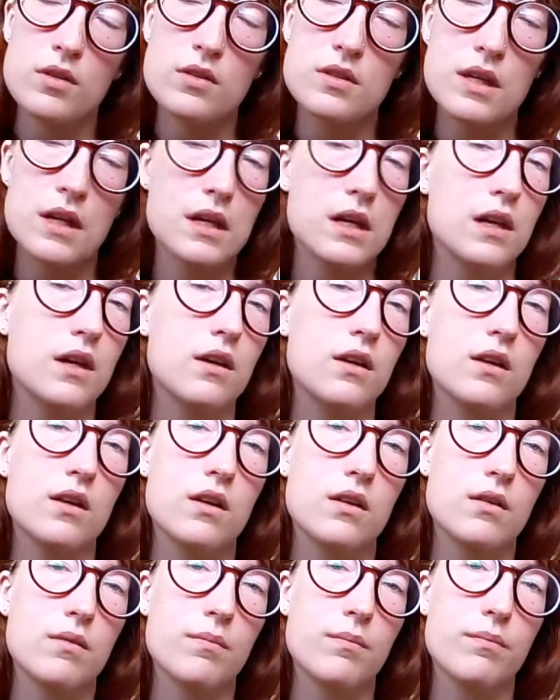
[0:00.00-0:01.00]
taking
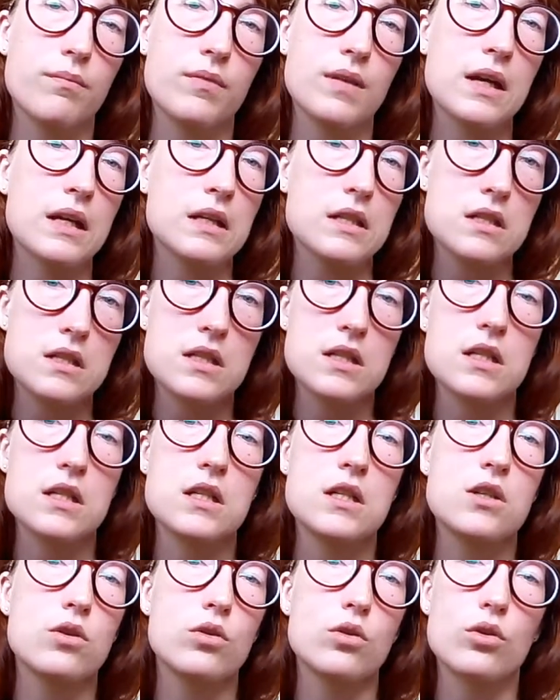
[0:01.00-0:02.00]

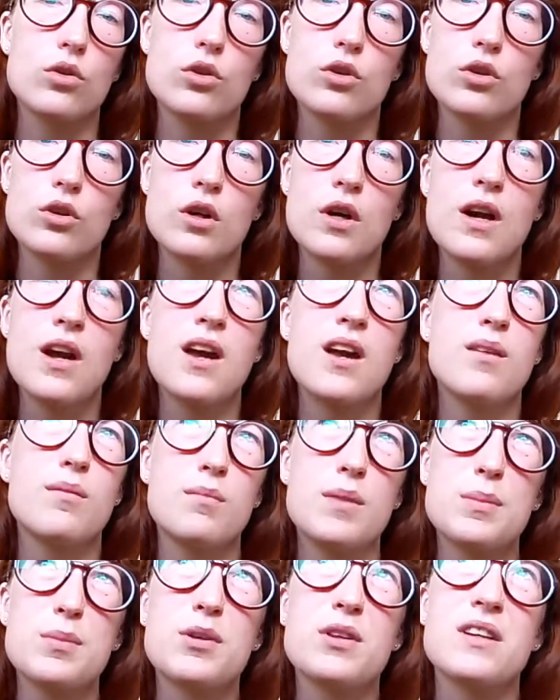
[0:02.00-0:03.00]
LSD, or
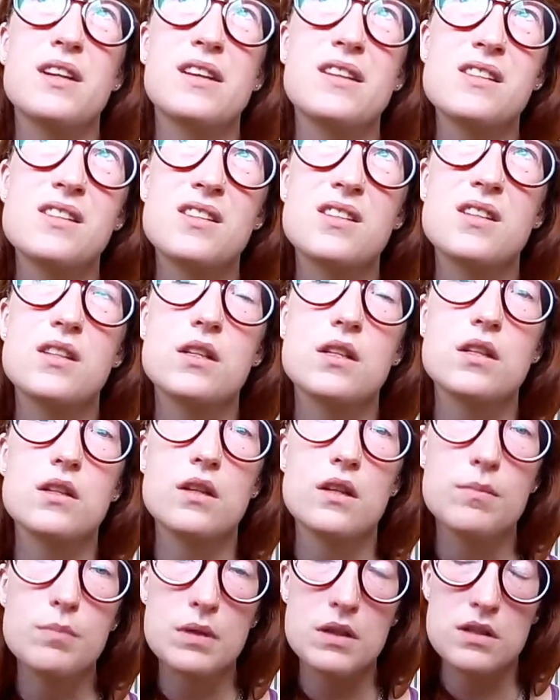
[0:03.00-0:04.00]
maybe not LSD
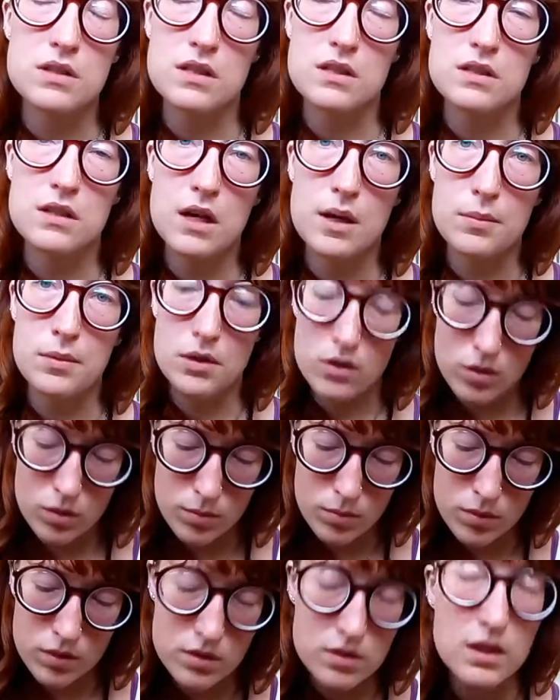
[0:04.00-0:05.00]
because that's
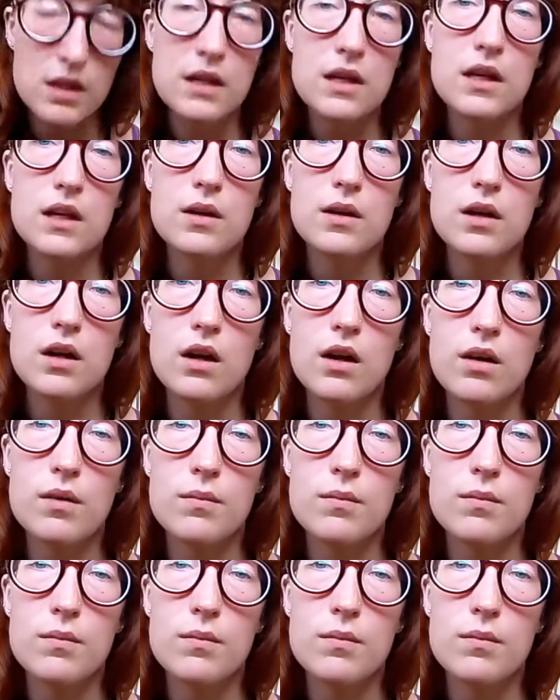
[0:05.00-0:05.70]
chemical, but taking